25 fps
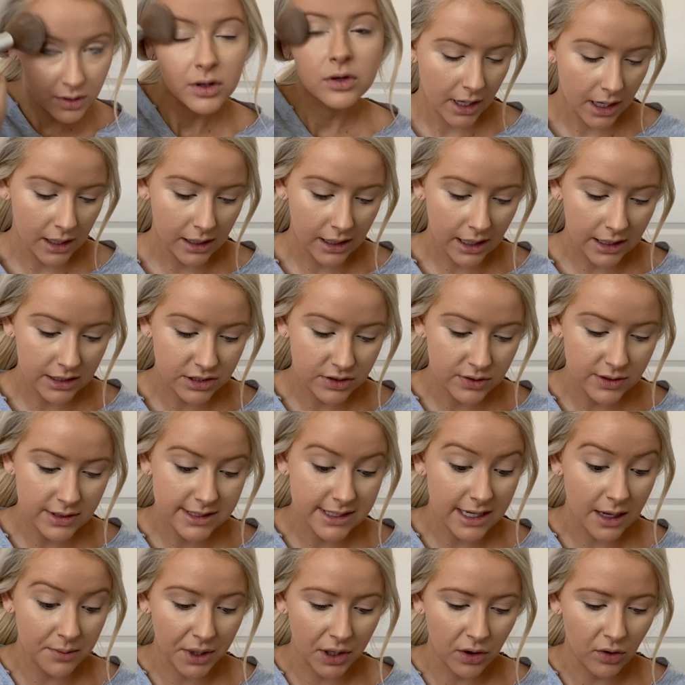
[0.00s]
And I do
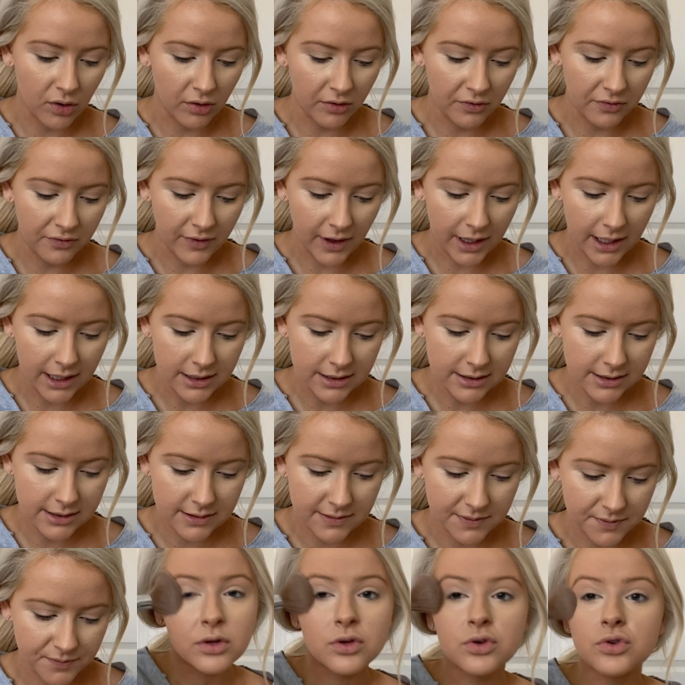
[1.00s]
set my whole face,
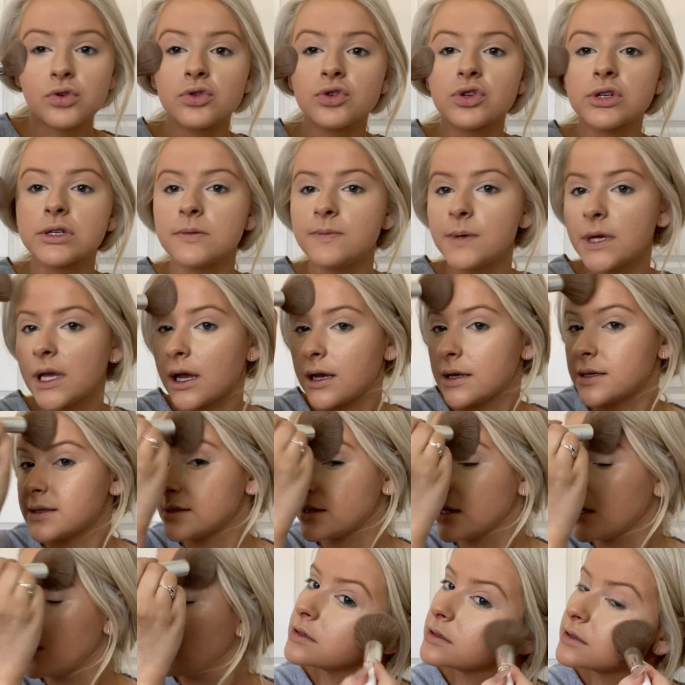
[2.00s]
just because
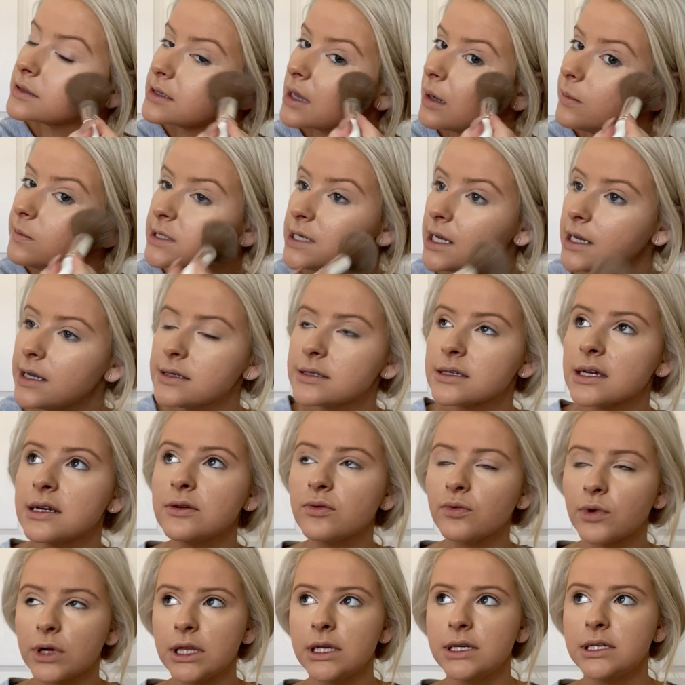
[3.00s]
some days, it
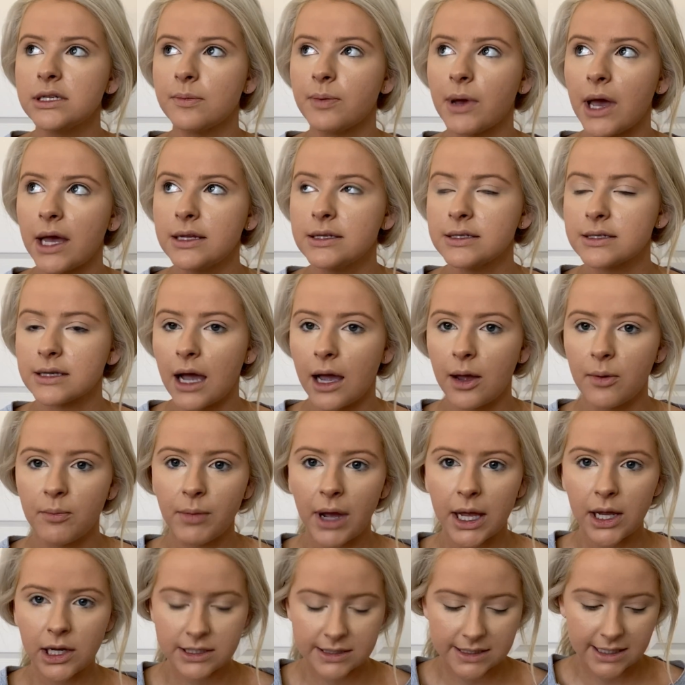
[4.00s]
really depends.
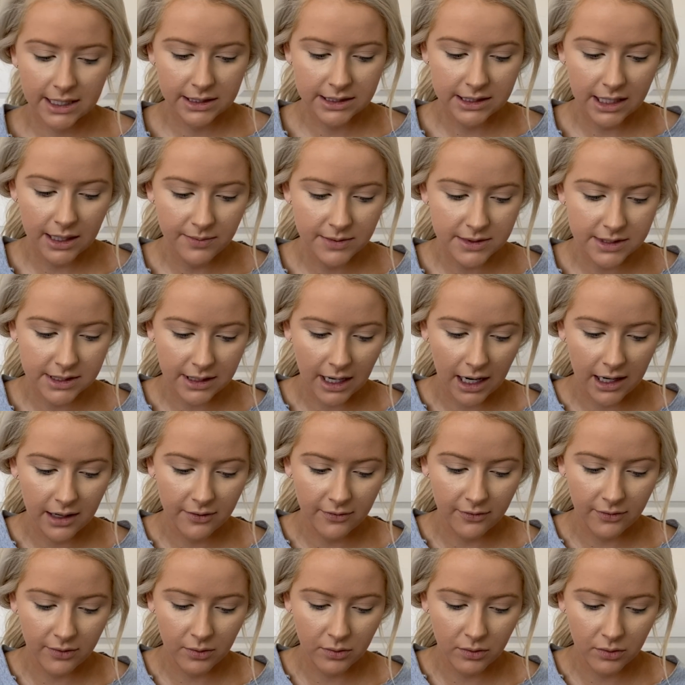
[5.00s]
My skin type is kind
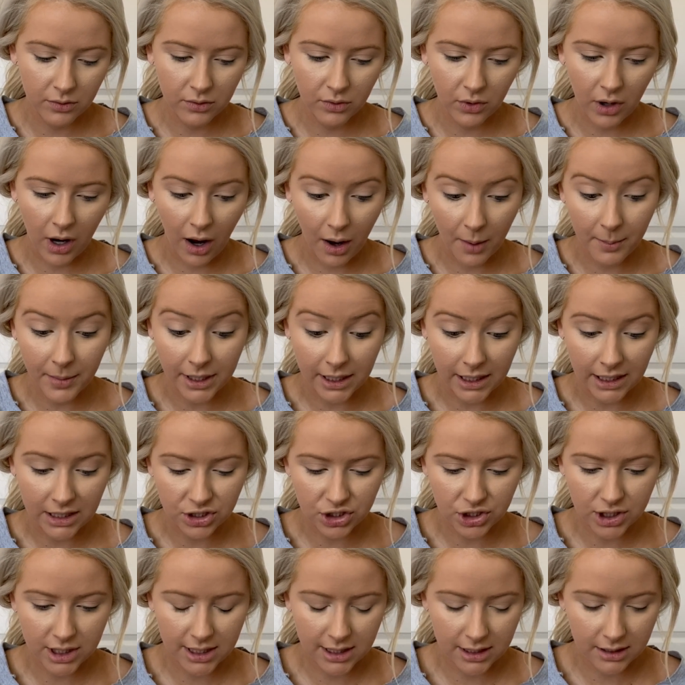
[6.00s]
of
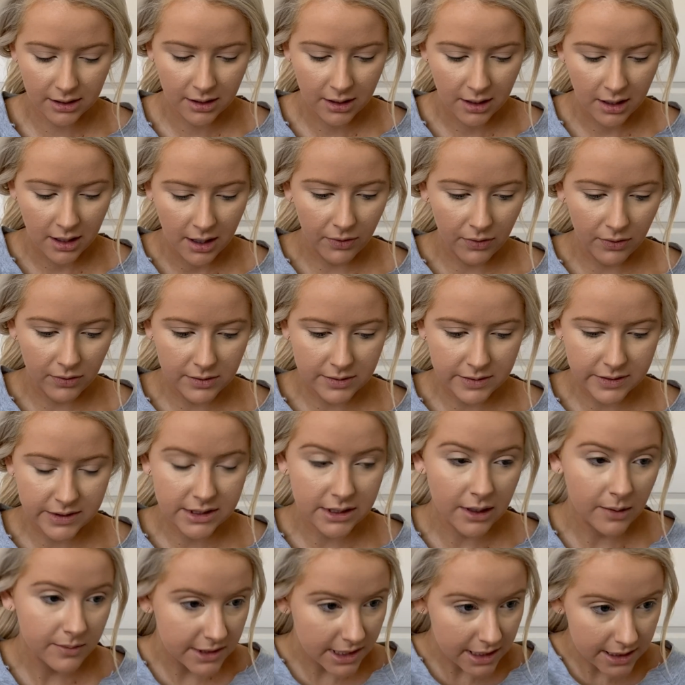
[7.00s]
combination.
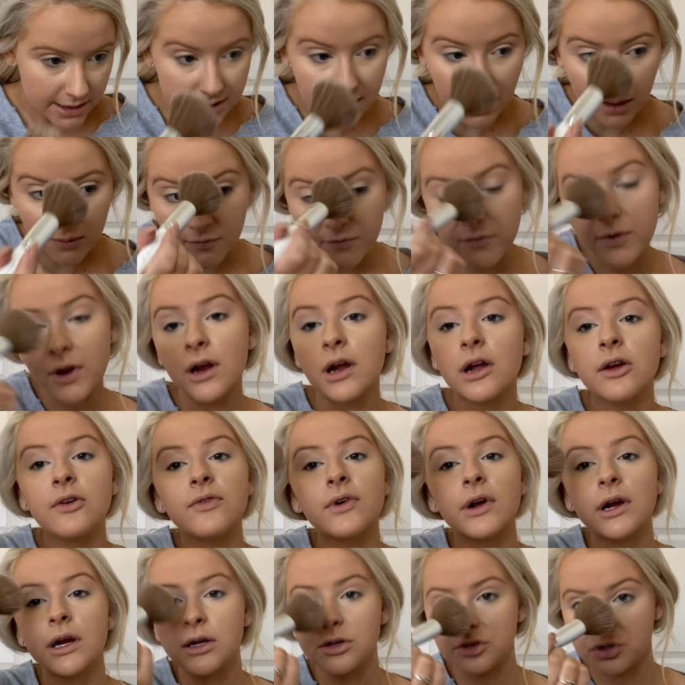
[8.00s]
Some days I'm very,
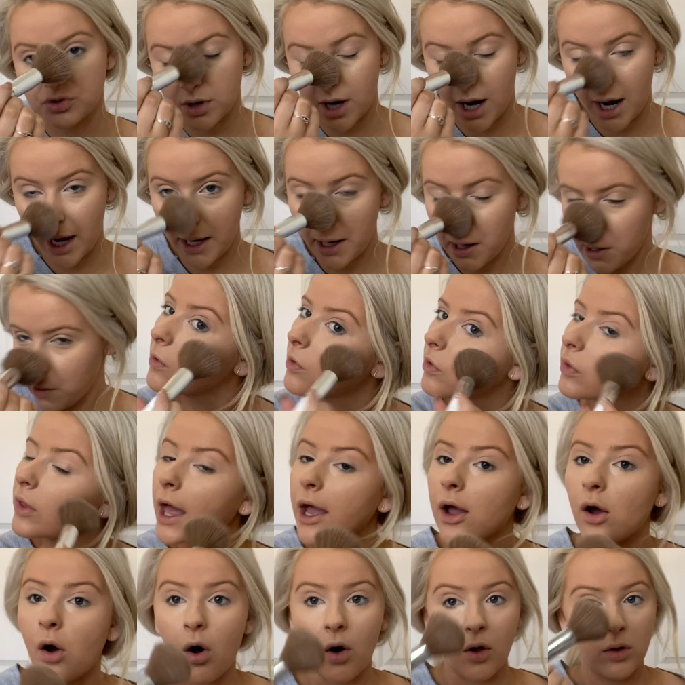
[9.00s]
very dry,
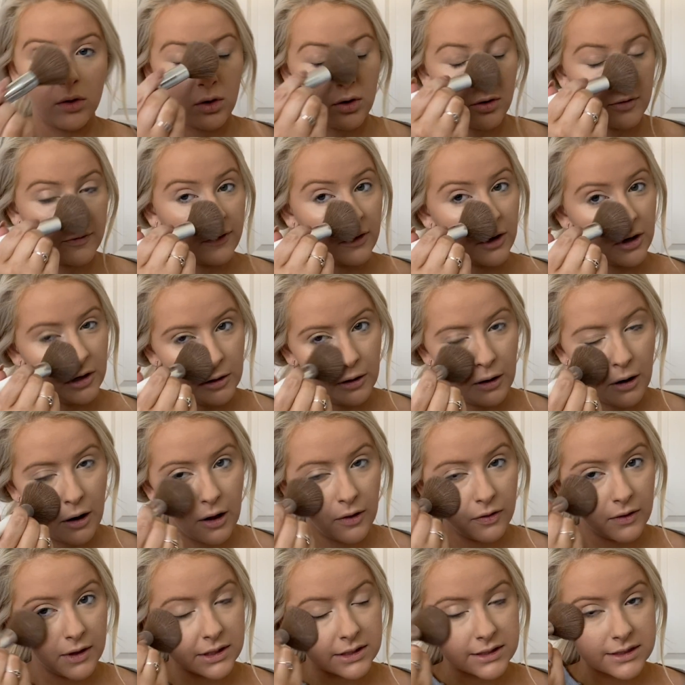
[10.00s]
like all over,
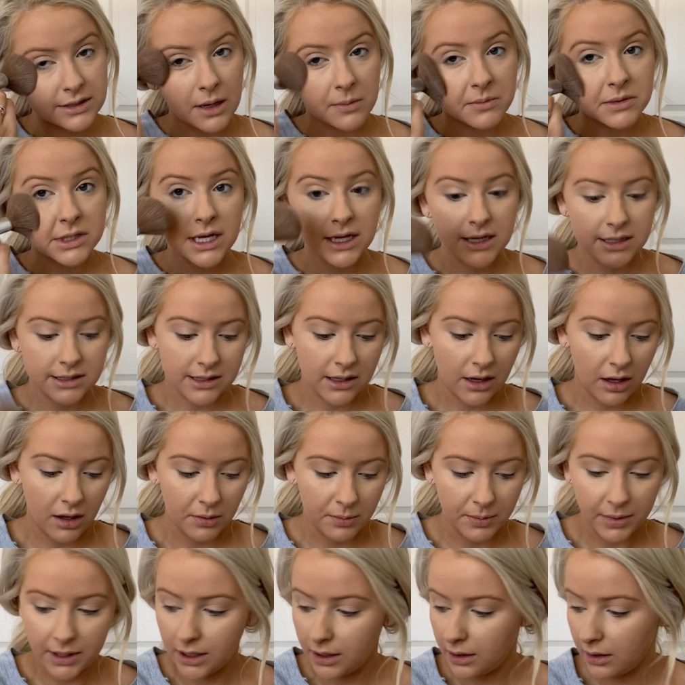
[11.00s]
and then some days I'll
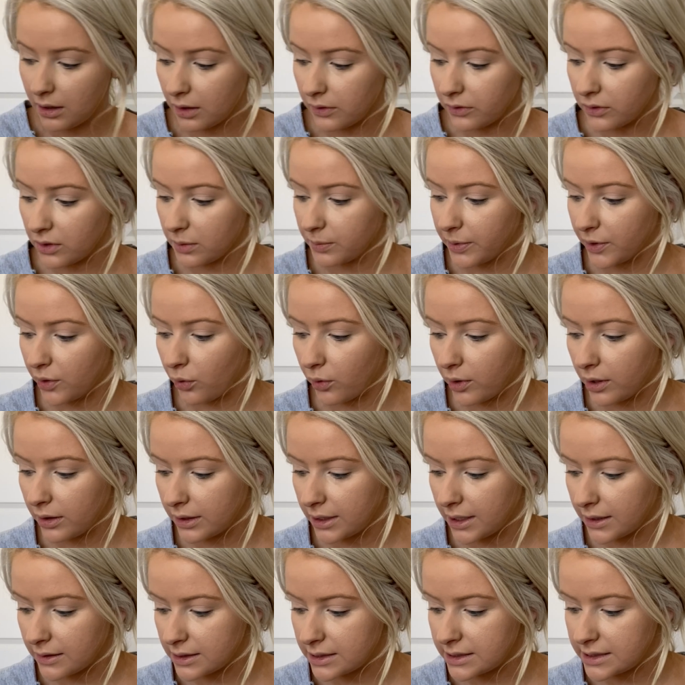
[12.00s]
be a little bit oily
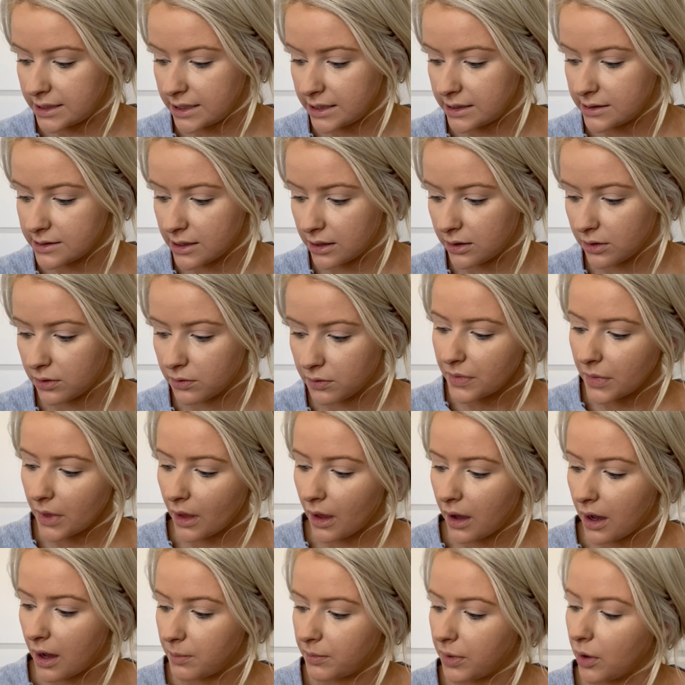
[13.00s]
in the T-zone,
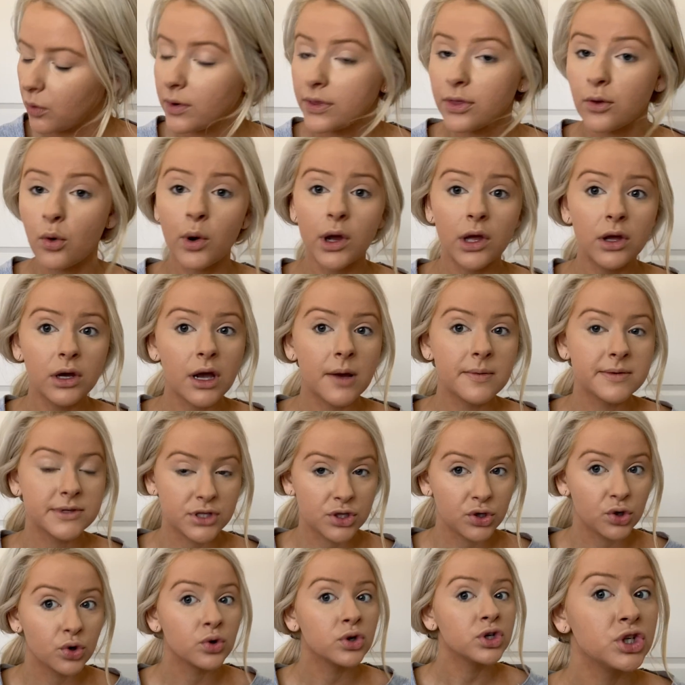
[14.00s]
but when the oil comes
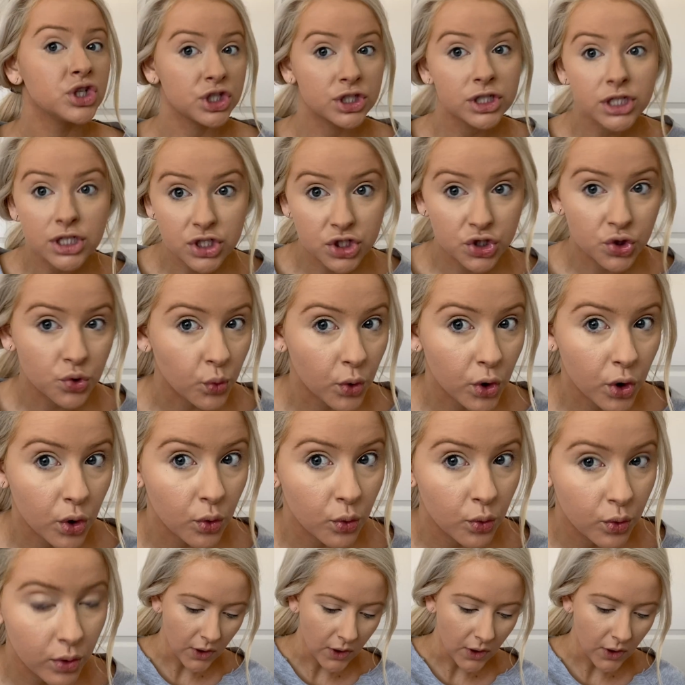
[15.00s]
through, she's through.